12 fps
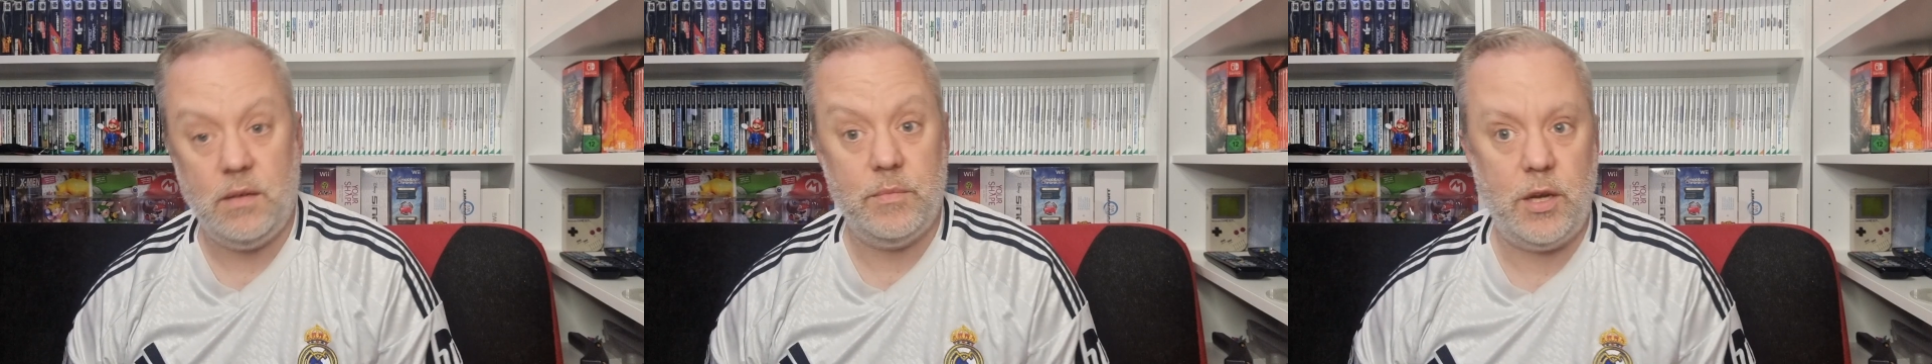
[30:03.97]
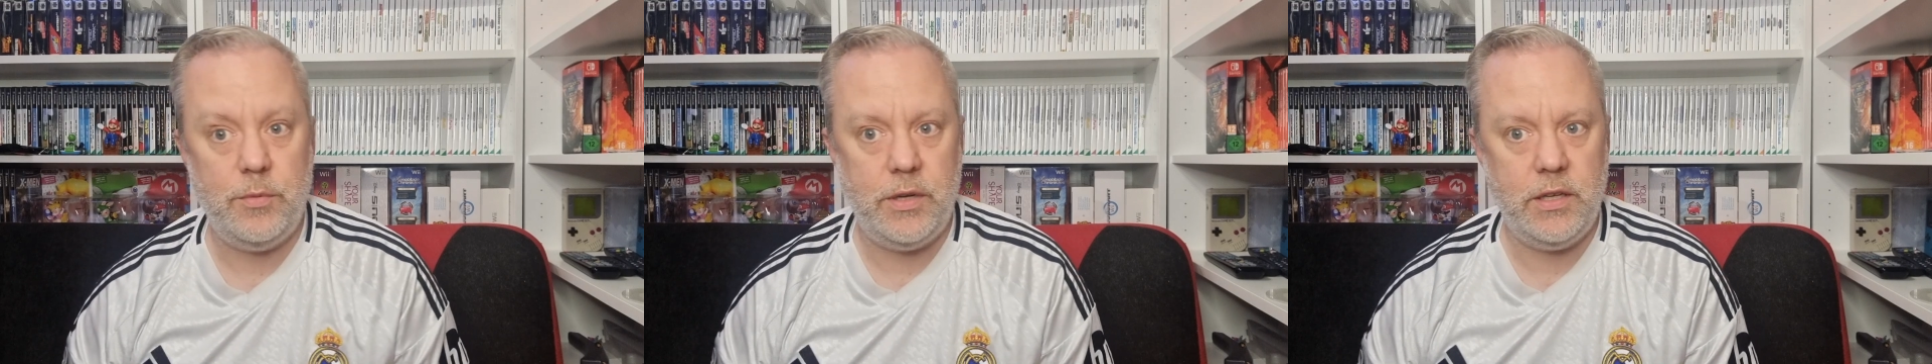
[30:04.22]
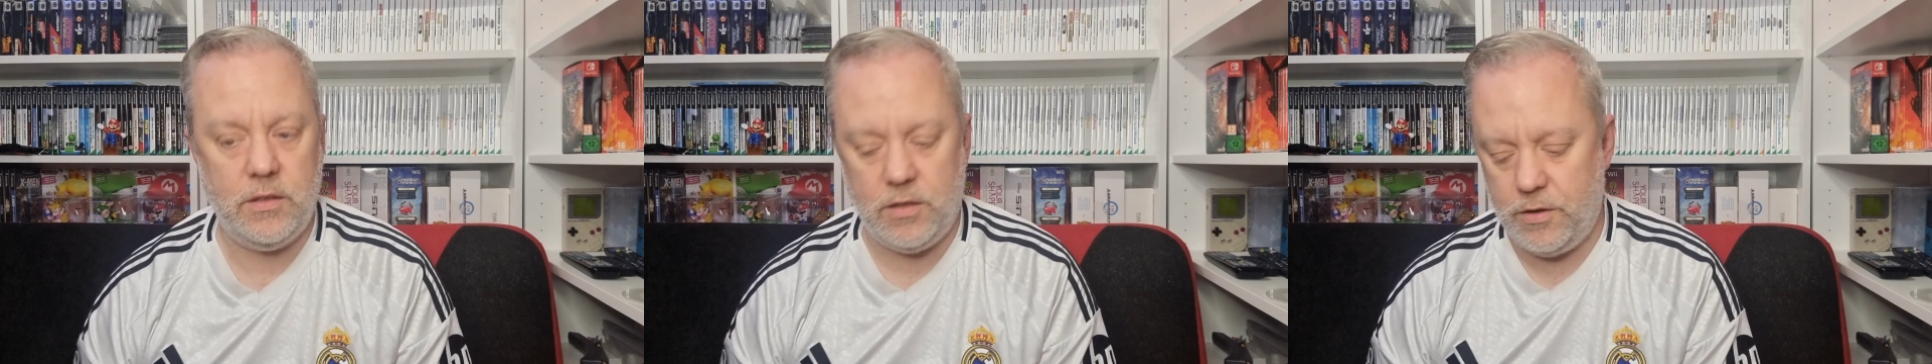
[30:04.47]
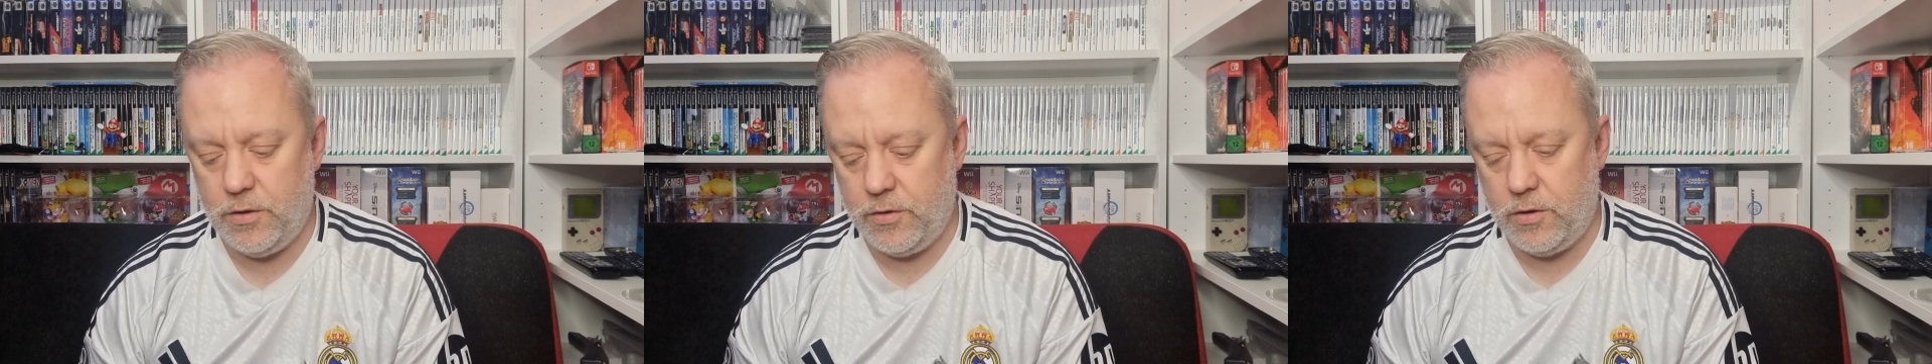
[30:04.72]
Opening up the
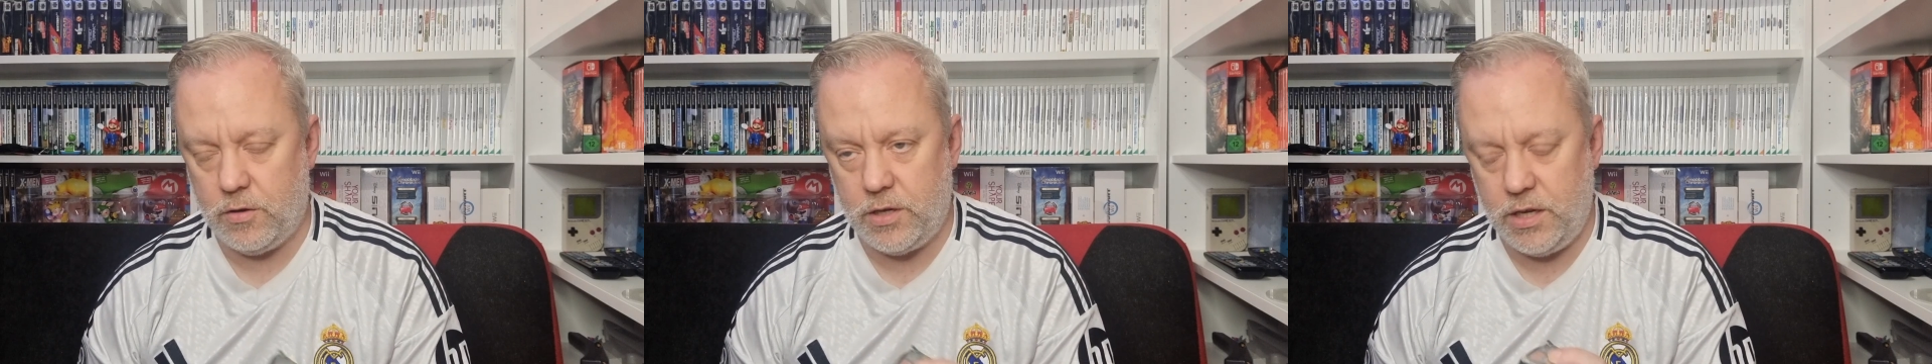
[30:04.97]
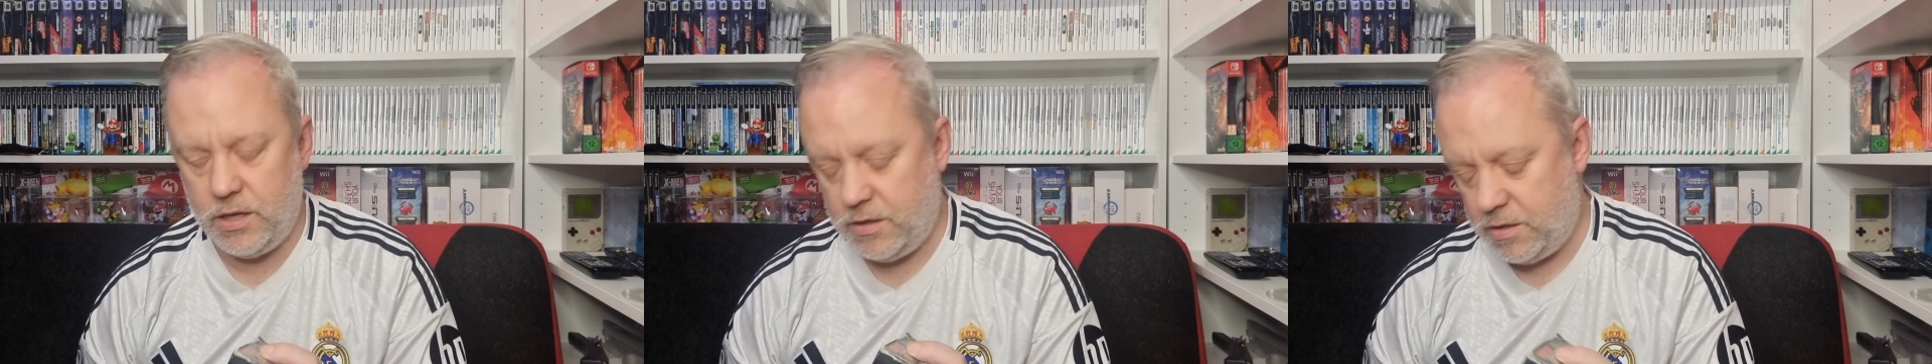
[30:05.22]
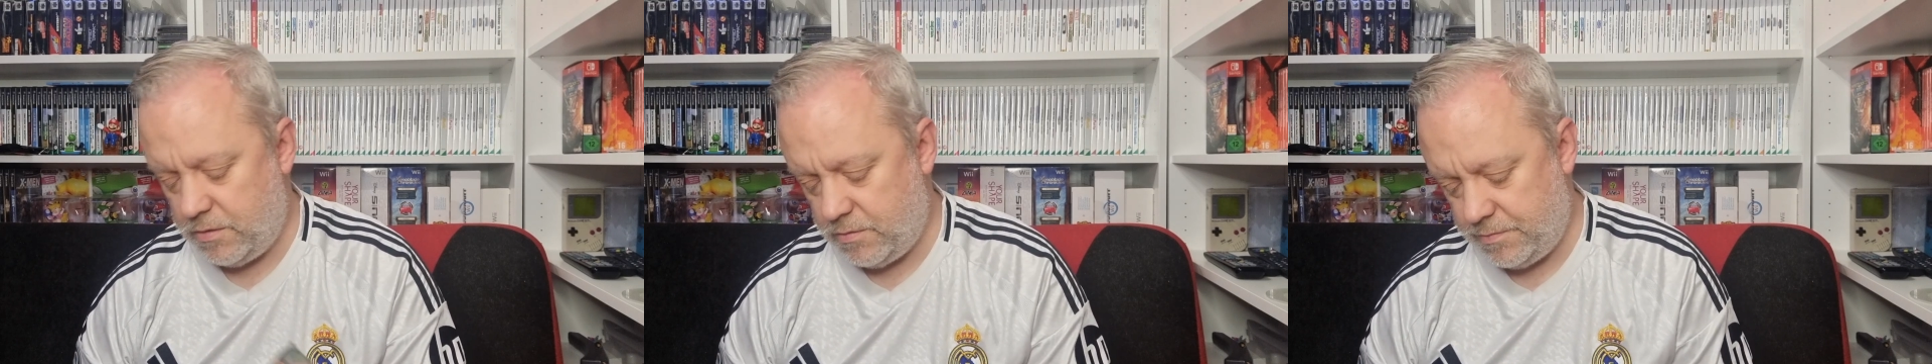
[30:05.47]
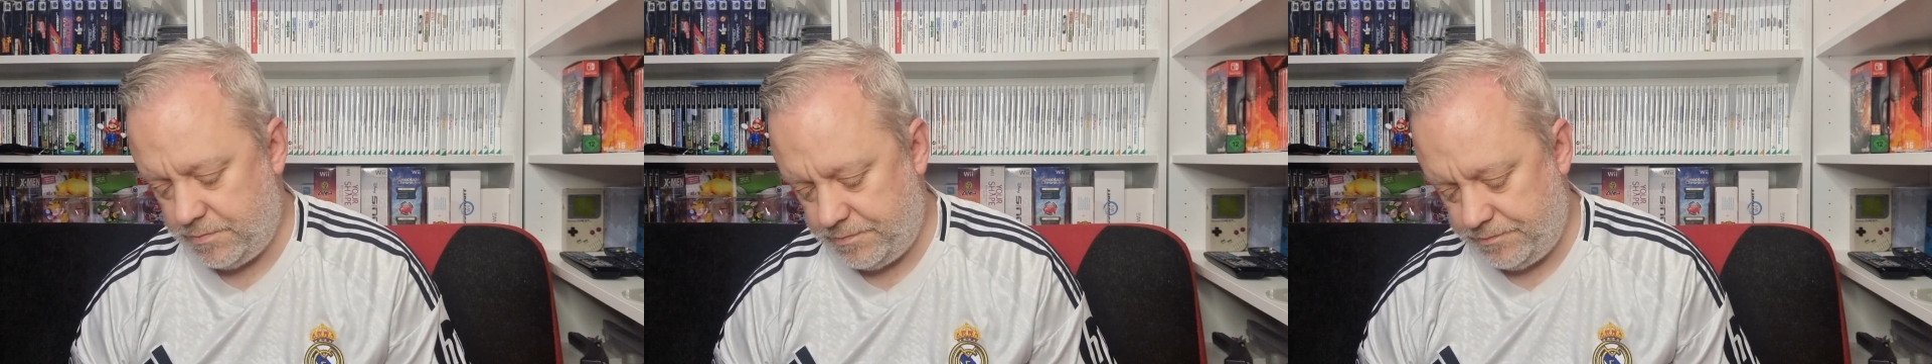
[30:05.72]
non-locking end now.
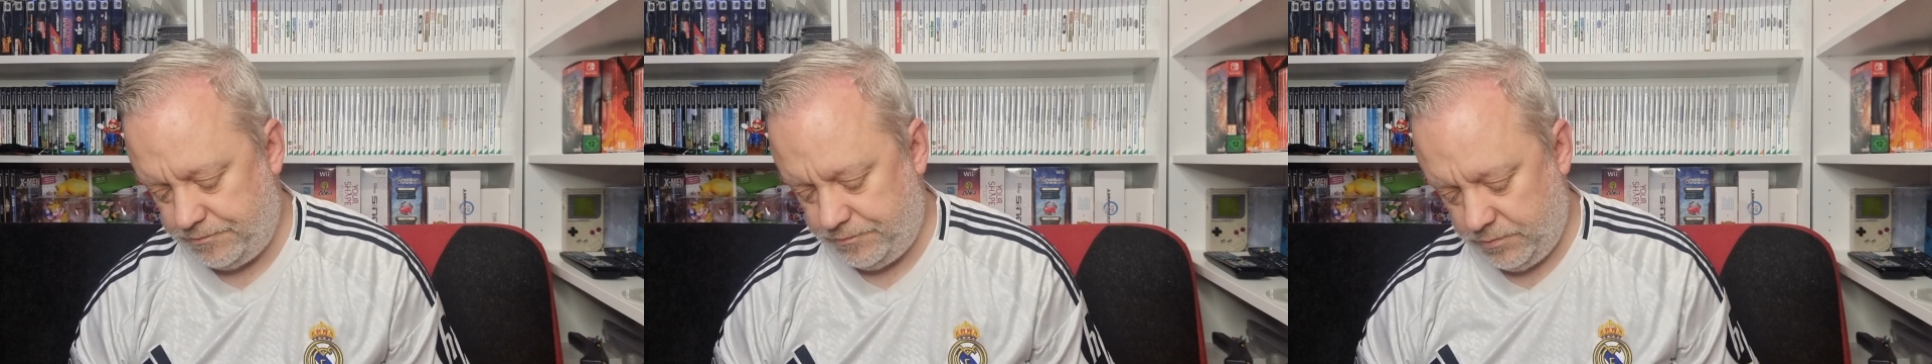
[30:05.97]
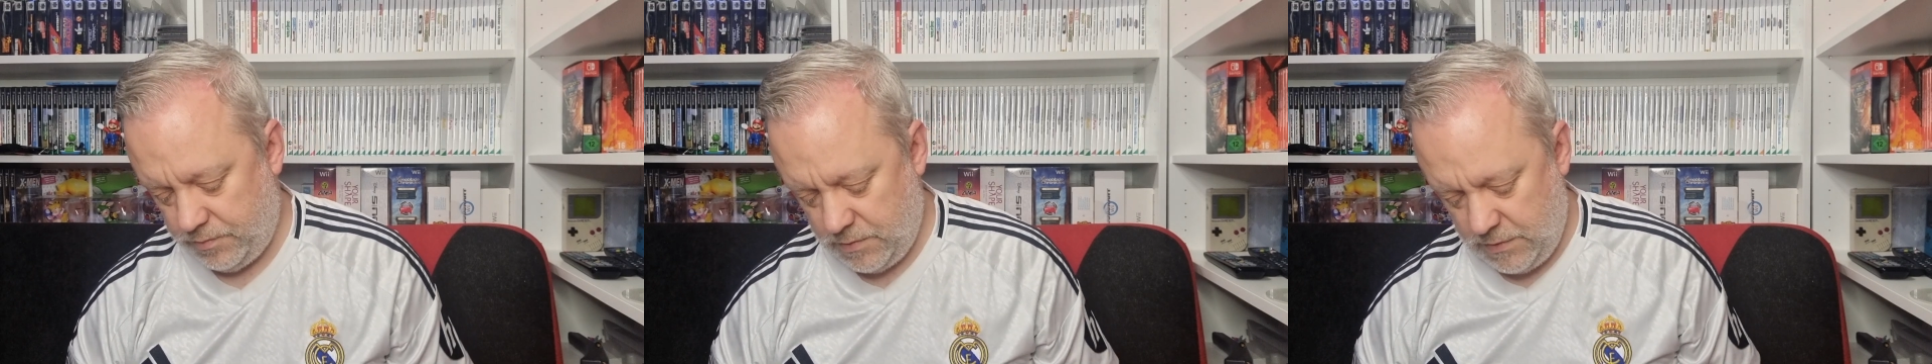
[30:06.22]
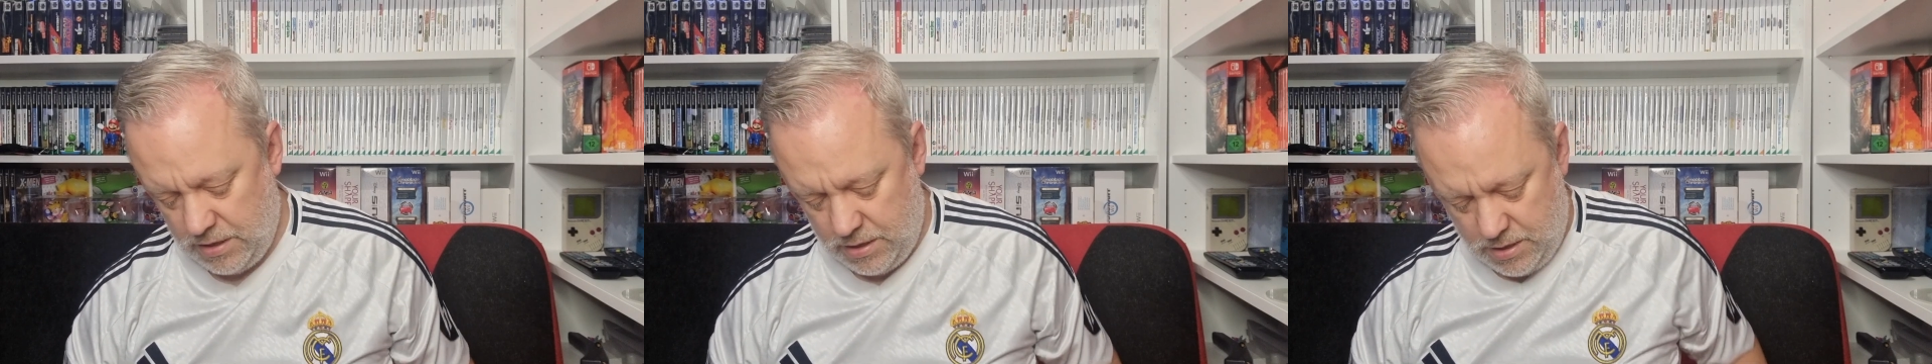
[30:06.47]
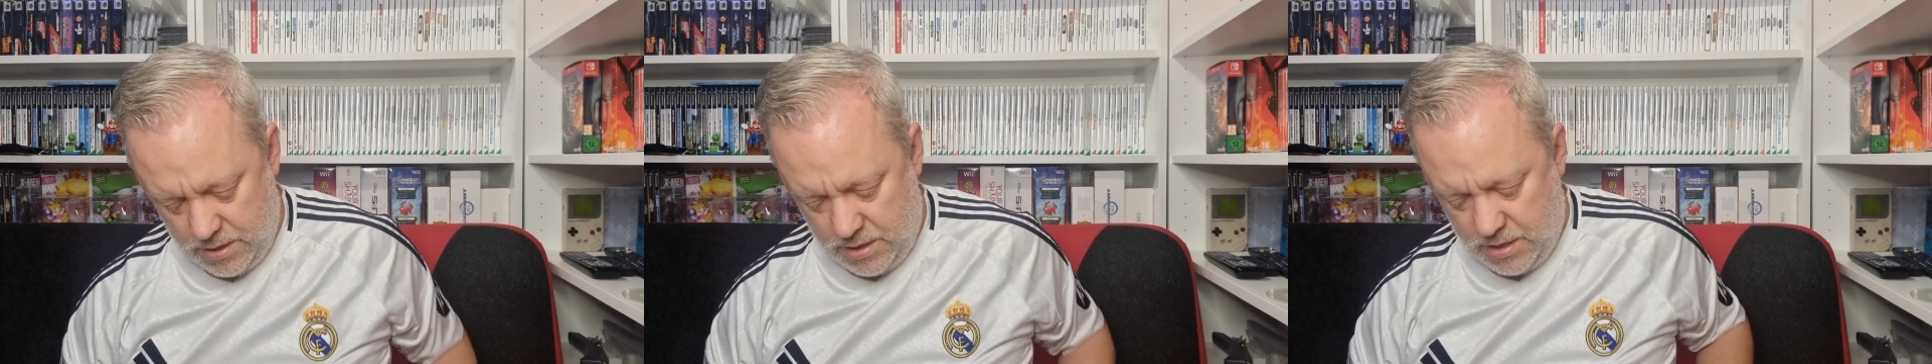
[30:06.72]

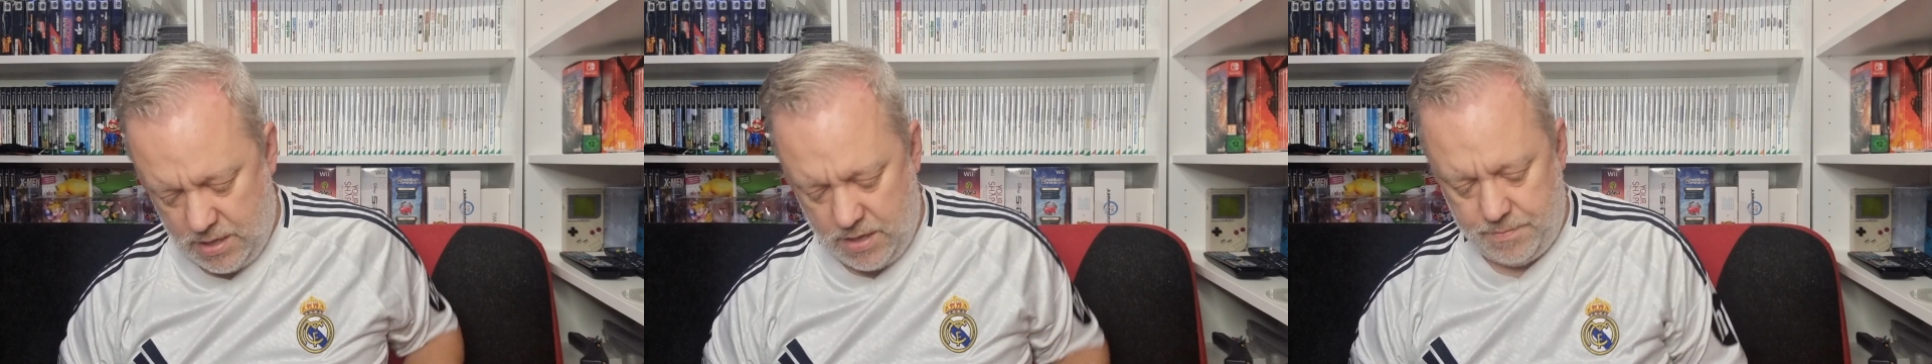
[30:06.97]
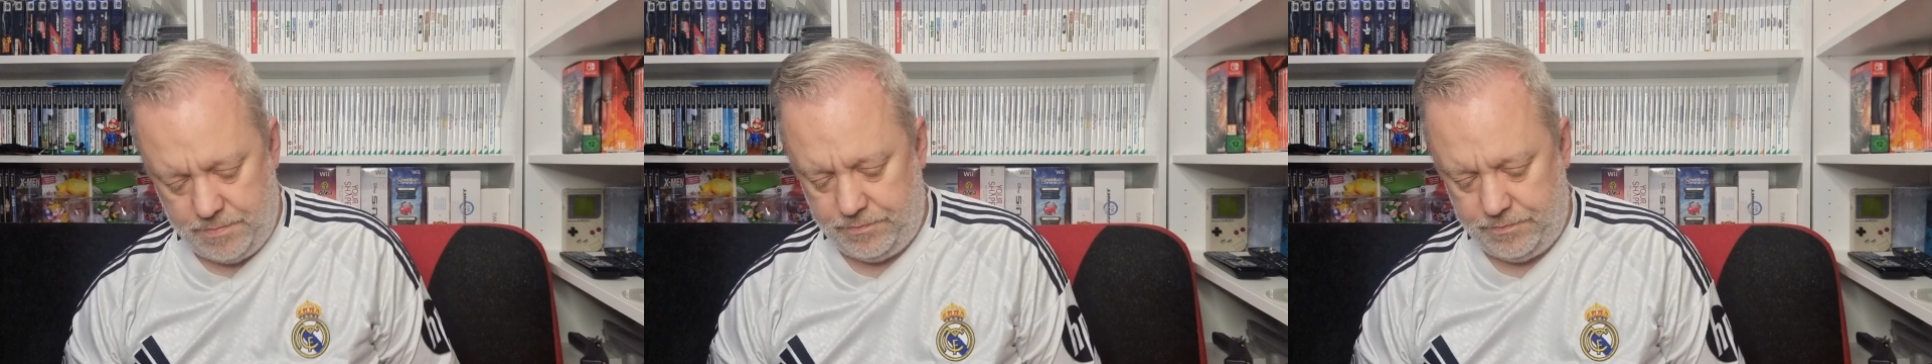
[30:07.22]
I